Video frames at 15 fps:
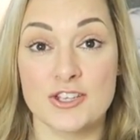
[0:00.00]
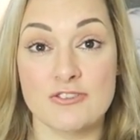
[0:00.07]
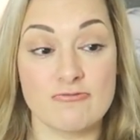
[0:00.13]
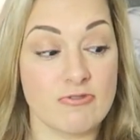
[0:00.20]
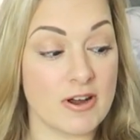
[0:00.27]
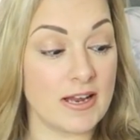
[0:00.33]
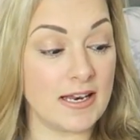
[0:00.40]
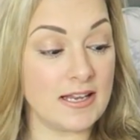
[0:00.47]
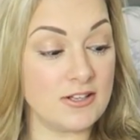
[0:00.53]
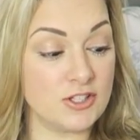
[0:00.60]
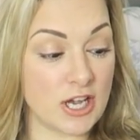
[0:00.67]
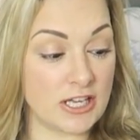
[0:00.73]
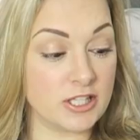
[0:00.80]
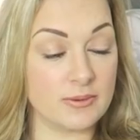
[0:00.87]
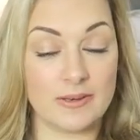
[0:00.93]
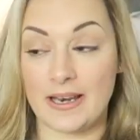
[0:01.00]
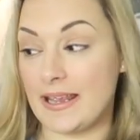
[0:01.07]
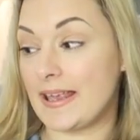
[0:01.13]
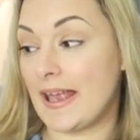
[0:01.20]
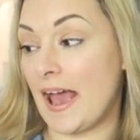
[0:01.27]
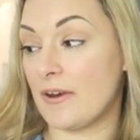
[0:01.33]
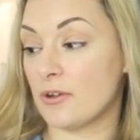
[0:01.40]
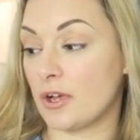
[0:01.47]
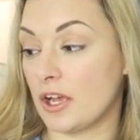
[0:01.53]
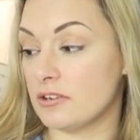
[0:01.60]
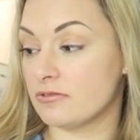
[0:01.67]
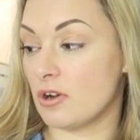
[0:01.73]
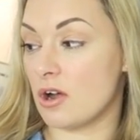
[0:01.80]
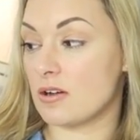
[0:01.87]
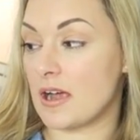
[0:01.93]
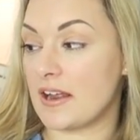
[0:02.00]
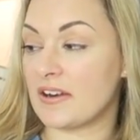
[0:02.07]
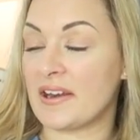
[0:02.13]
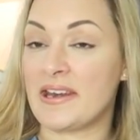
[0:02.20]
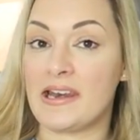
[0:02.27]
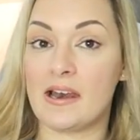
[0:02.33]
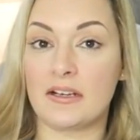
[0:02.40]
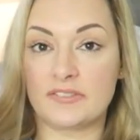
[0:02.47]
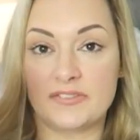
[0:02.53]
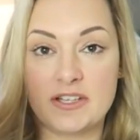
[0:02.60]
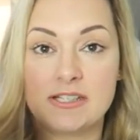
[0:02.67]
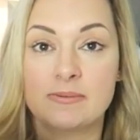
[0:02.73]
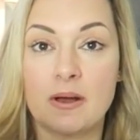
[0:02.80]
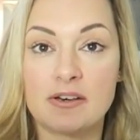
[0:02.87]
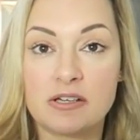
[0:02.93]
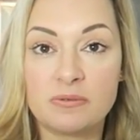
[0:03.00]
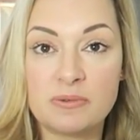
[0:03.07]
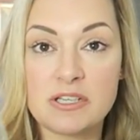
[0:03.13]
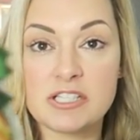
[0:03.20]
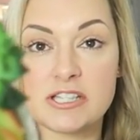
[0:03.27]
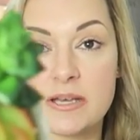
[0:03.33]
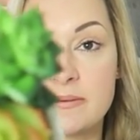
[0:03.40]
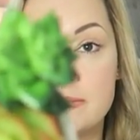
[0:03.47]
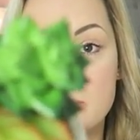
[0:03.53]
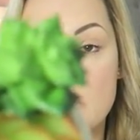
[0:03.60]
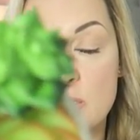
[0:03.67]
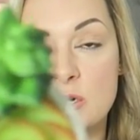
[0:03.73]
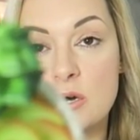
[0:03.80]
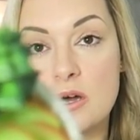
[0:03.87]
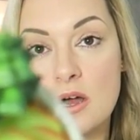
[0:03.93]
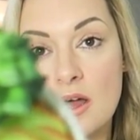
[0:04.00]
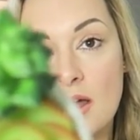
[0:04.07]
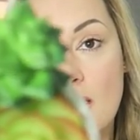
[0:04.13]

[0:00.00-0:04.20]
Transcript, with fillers: You really genuinely cannot go wrong. And I love this one. I wish there was more